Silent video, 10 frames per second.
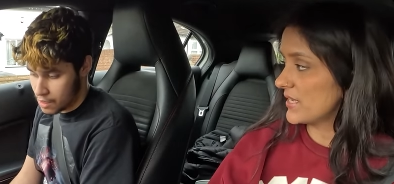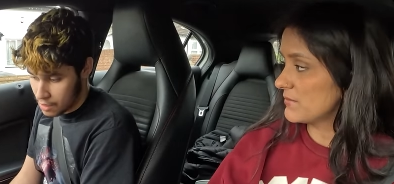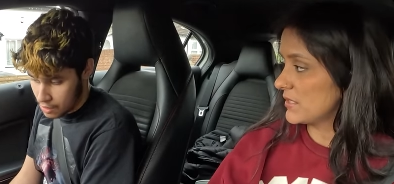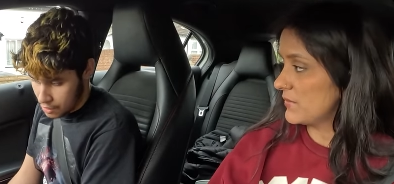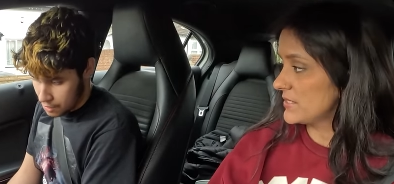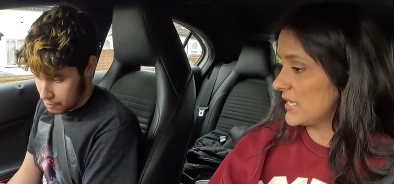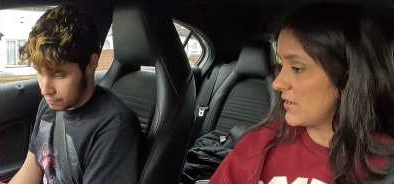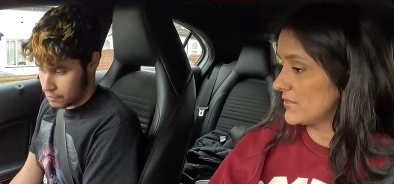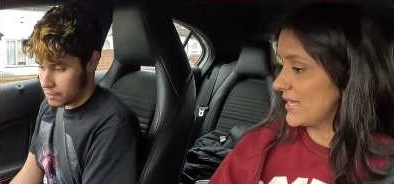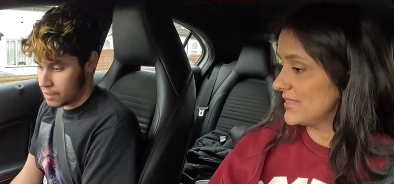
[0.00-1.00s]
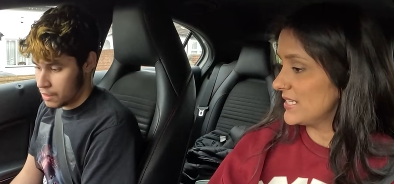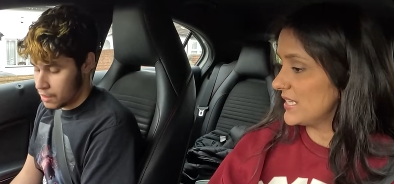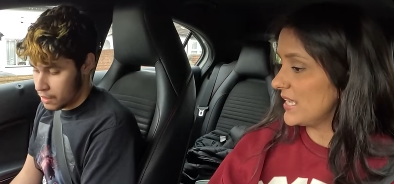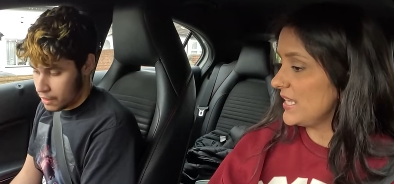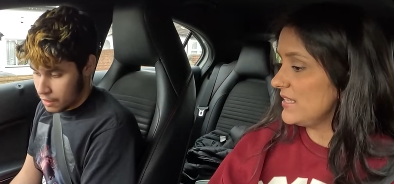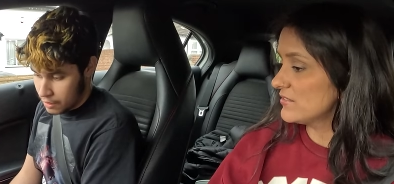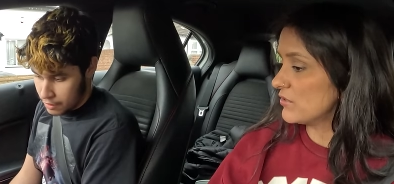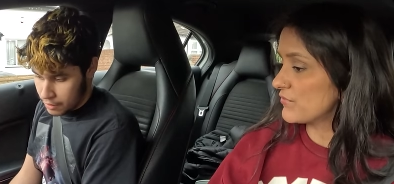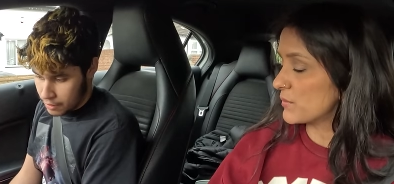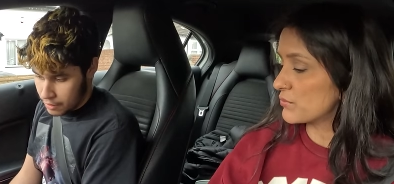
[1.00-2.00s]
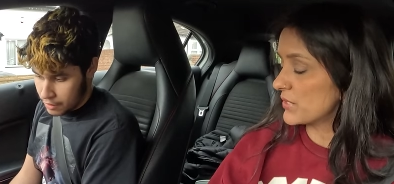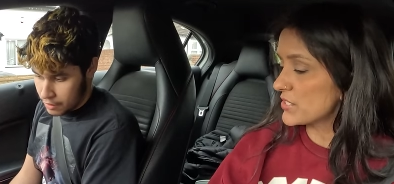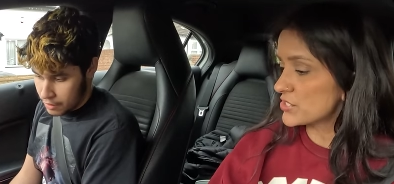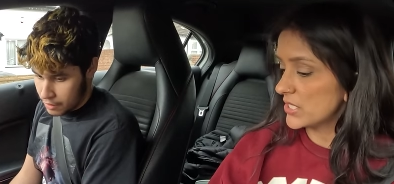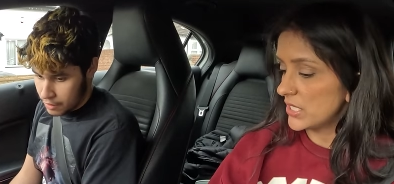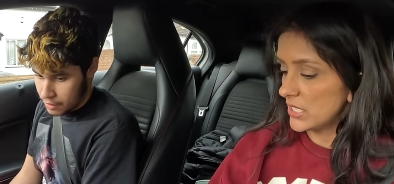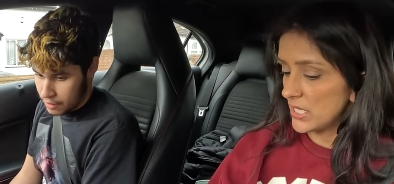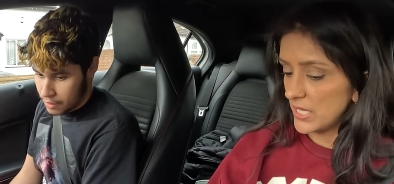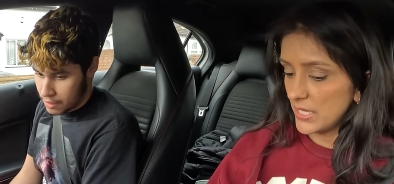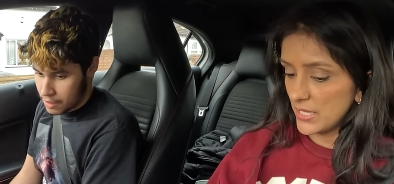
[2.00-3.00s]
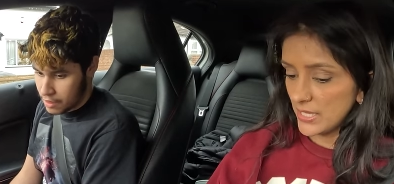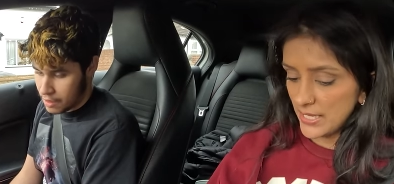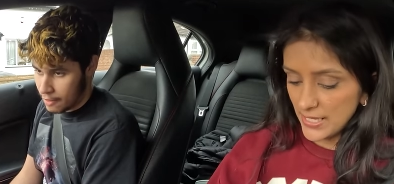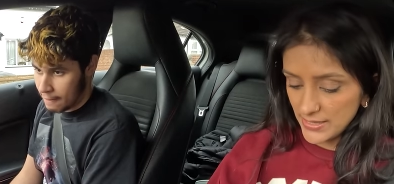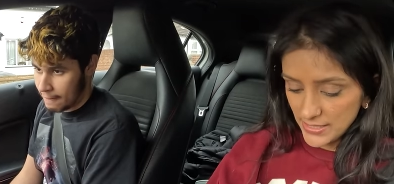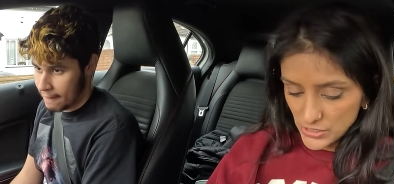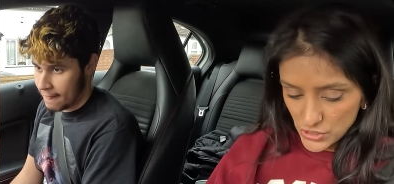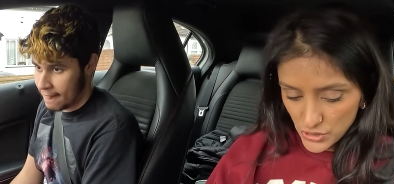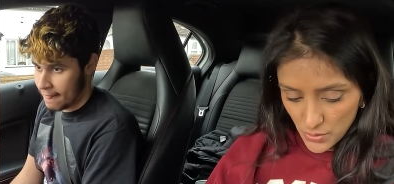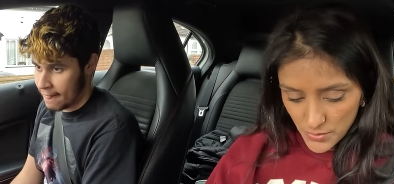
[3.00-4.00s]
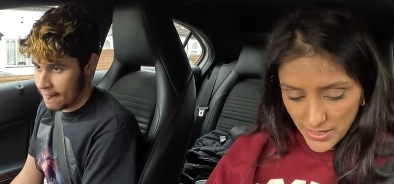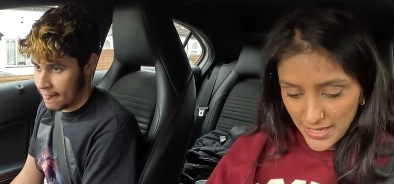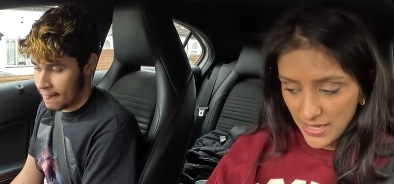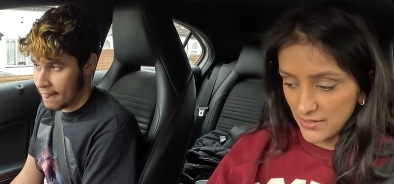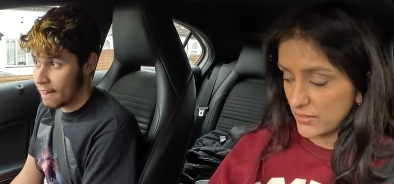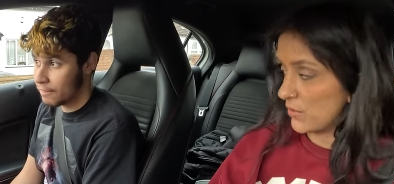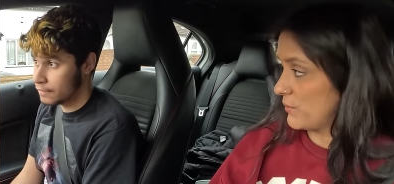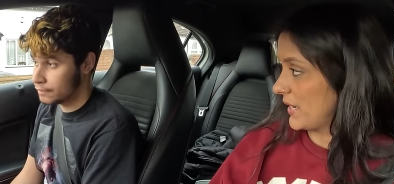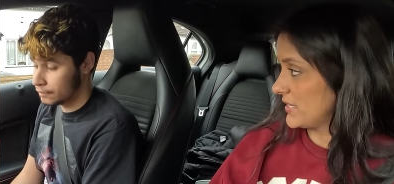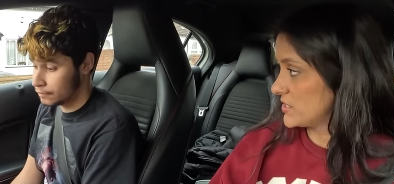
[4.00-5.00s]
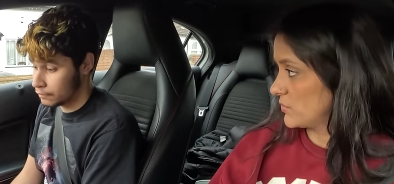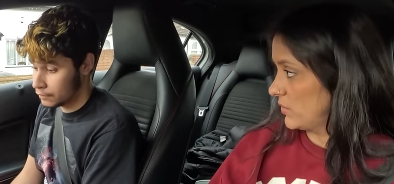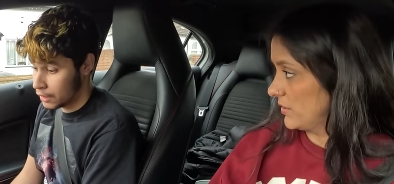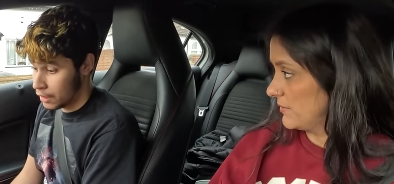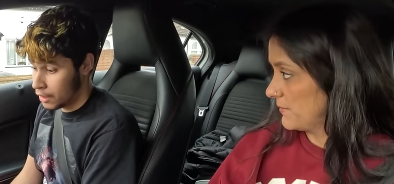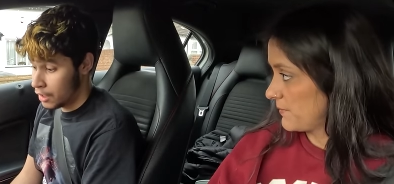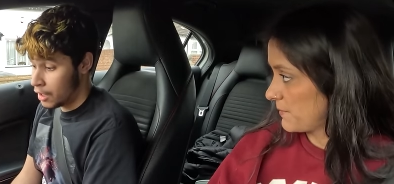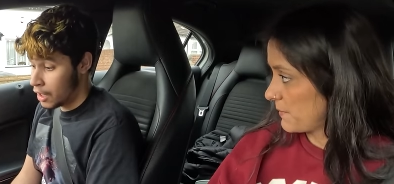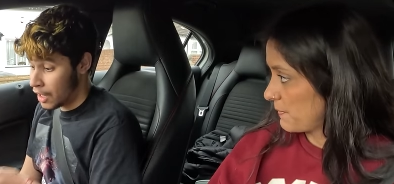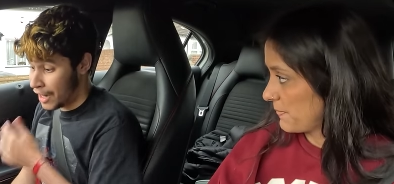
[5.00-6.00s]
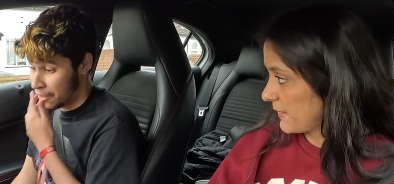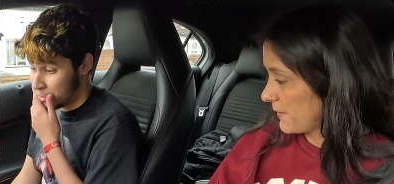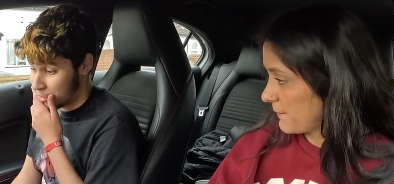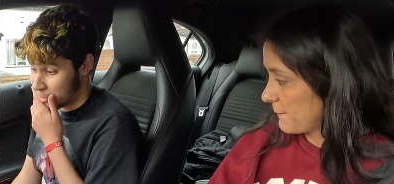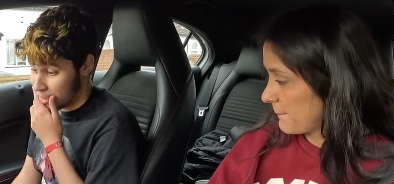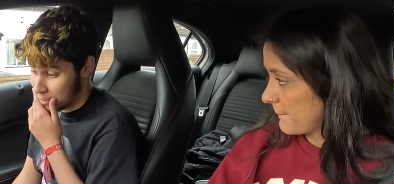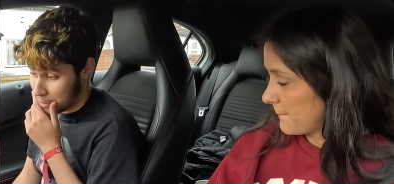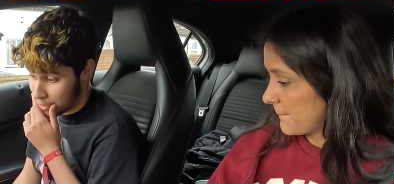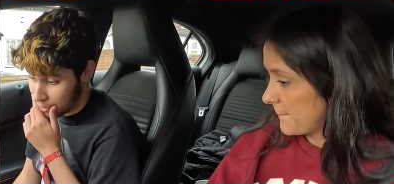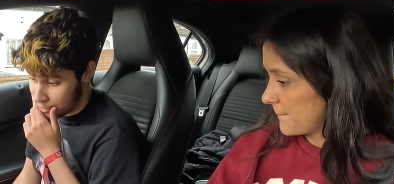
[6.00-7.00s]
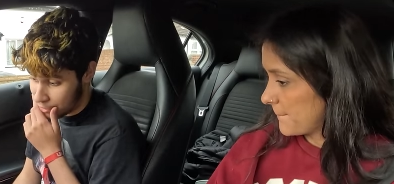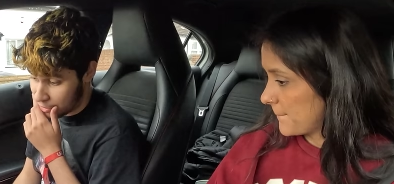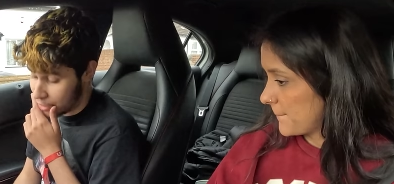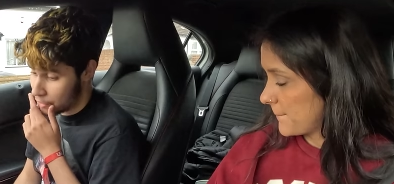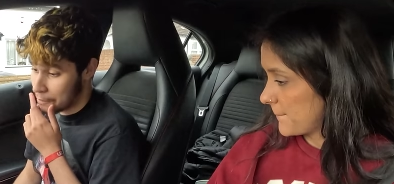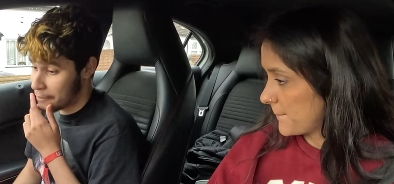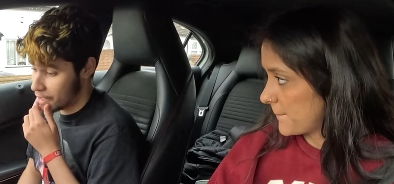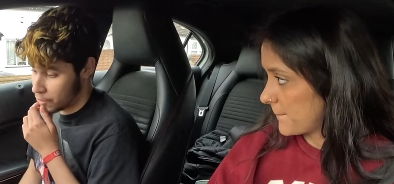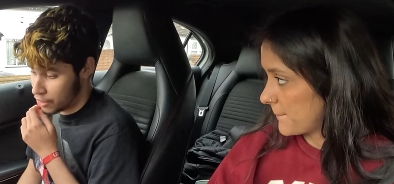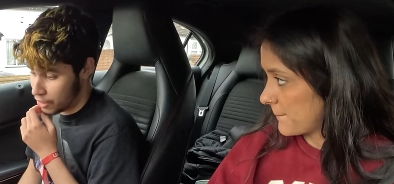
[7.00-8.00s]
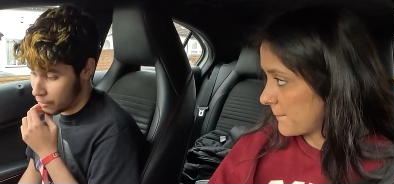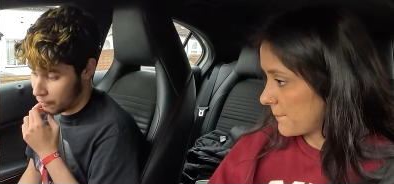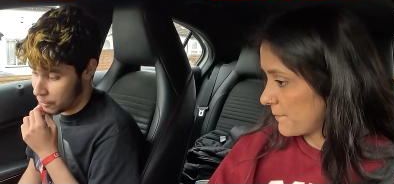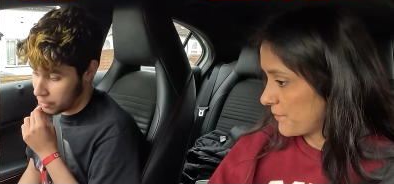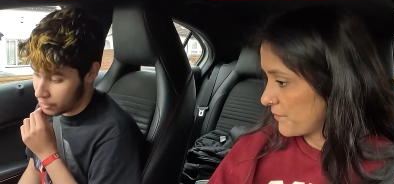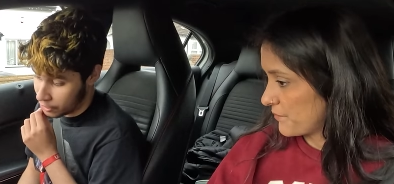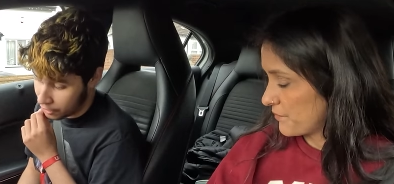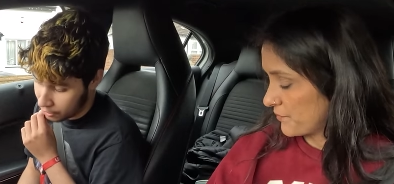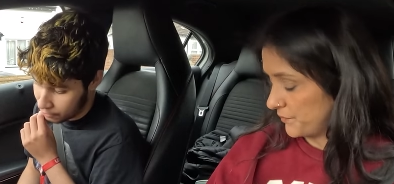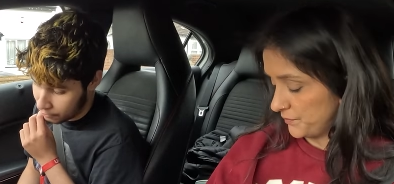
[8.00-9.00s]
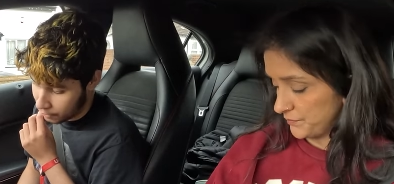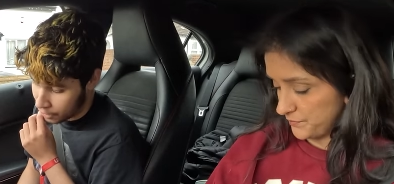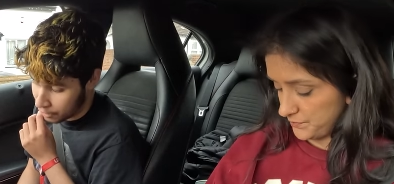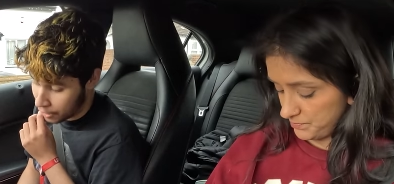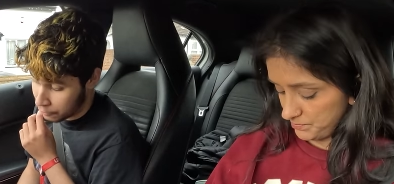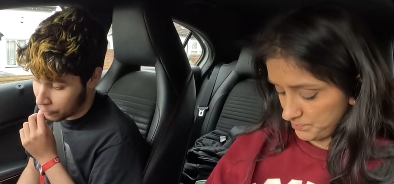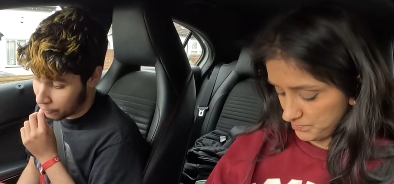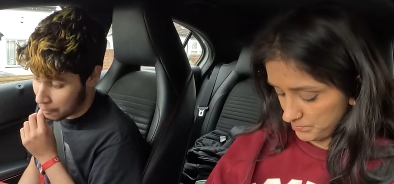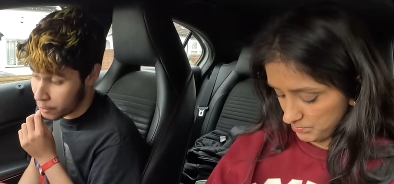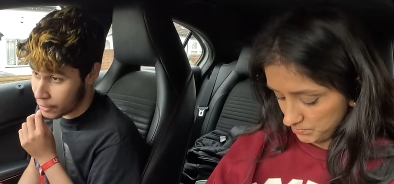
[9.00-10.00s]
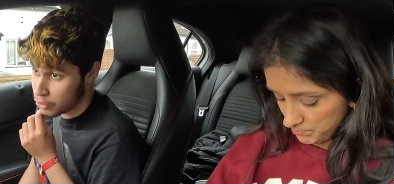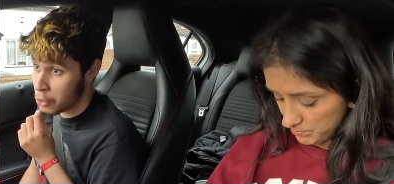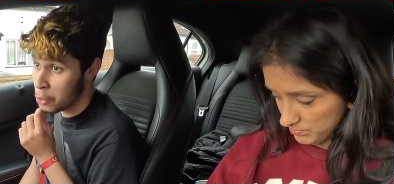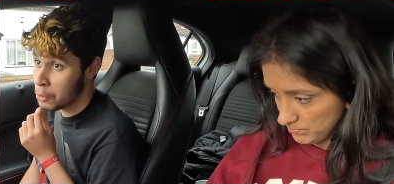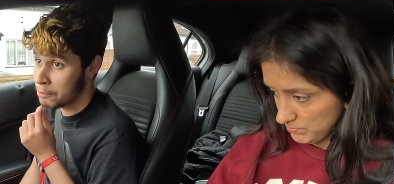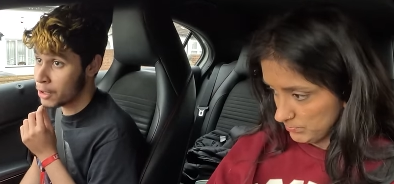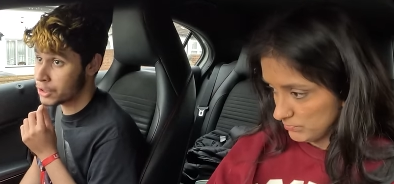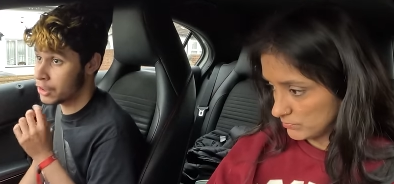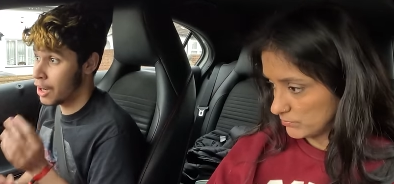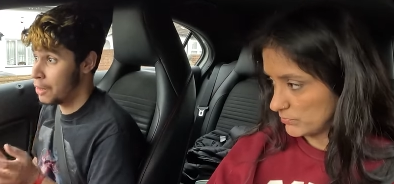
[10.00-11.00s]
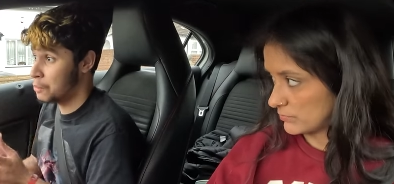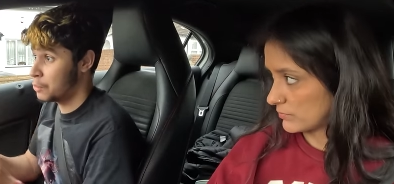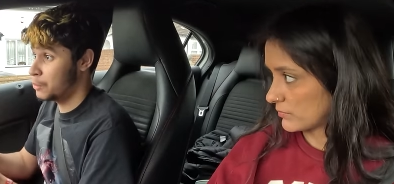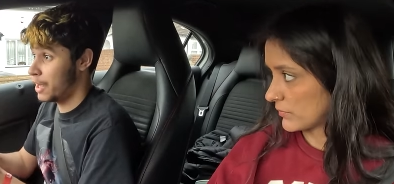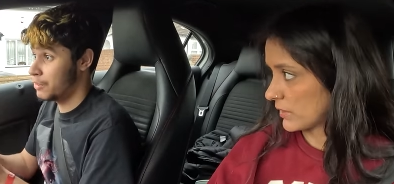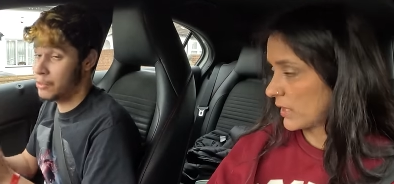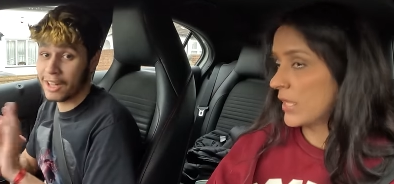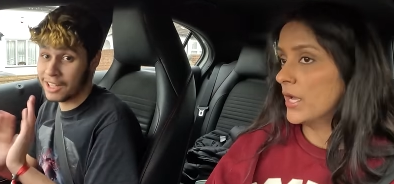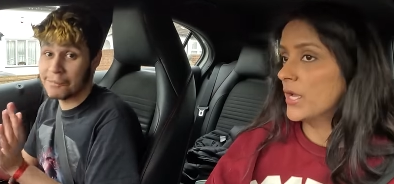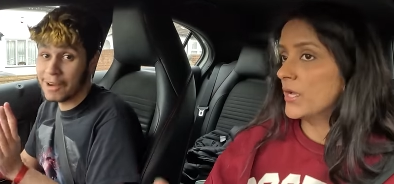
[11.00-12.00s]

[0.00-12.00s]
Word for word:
Speaker 1: keep slowing down, and then ease off the pressure, and then stop and go back into one.
Speaker 2: I got scared because this is a manual car, obviously, and then uh, I thought if I brake too much, the car will like do like an